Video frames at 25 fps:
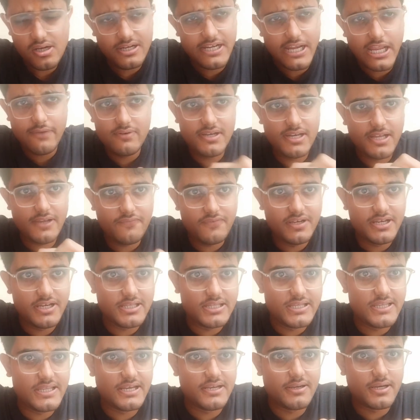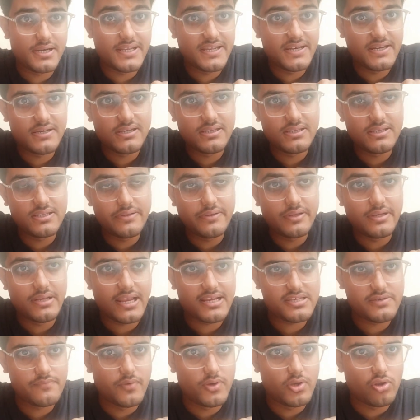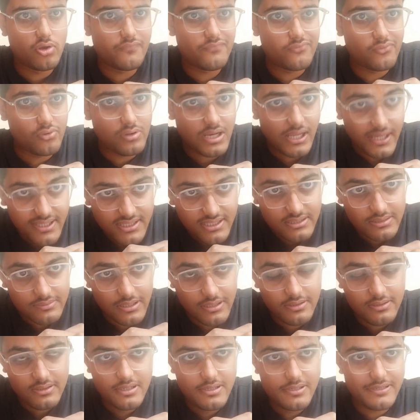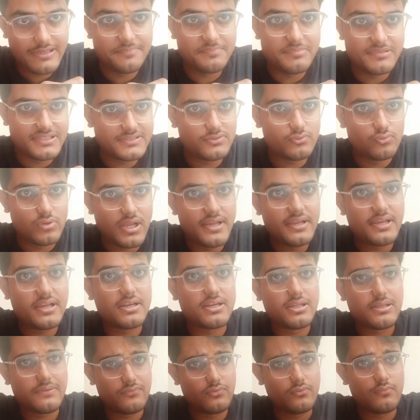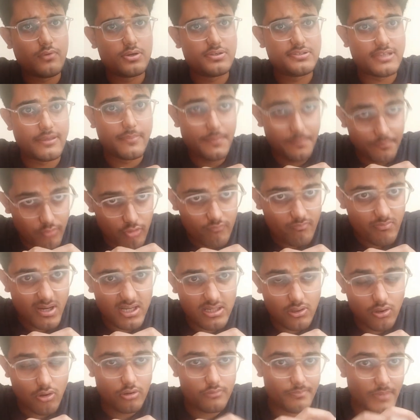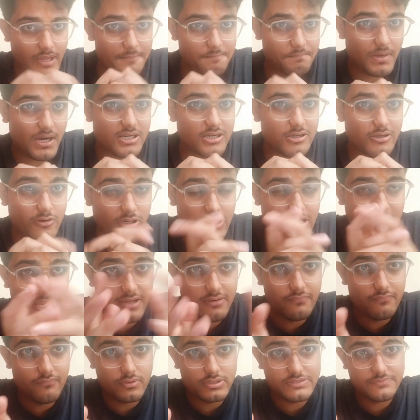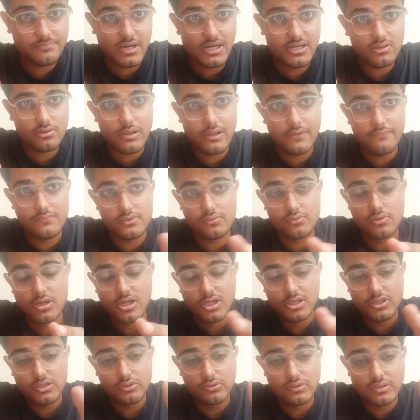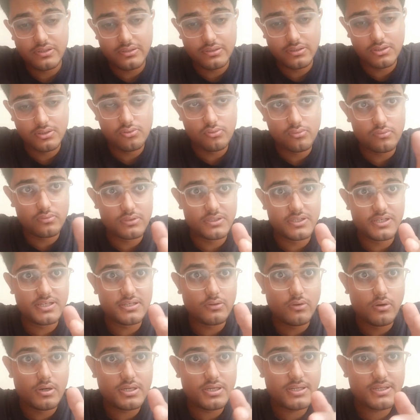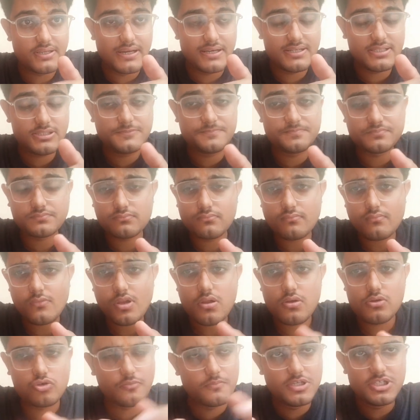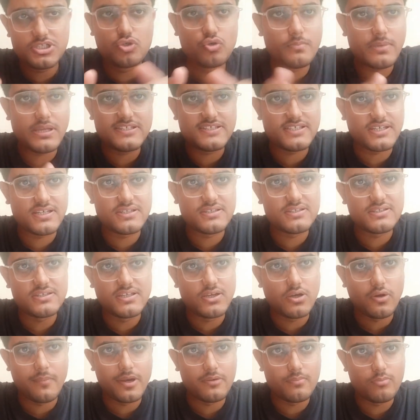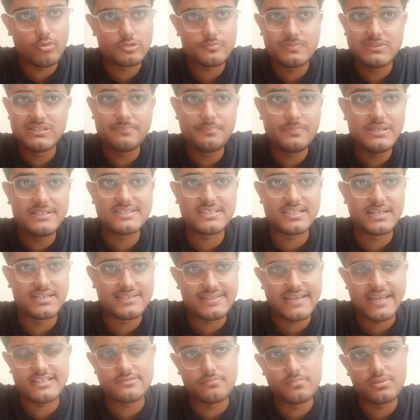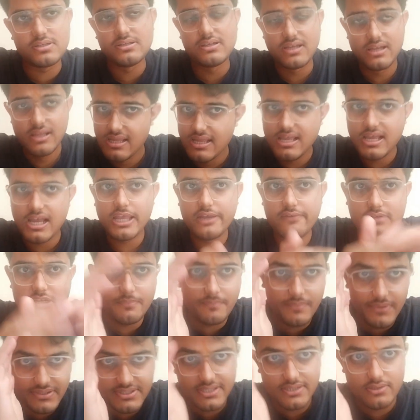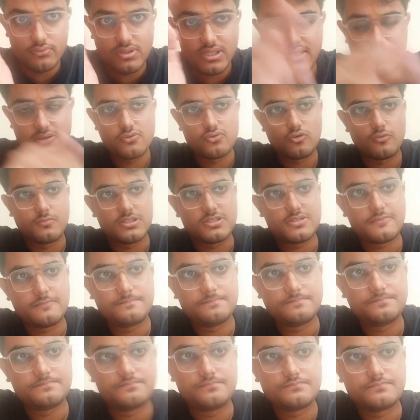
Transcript: chat box, and I will definitely entertain it in the next video. If you like it, then please do like, and if you want some improvement on my part, like which part you didn't get it, so please do mention in the comment box. Please criticize me. I will appreciate you.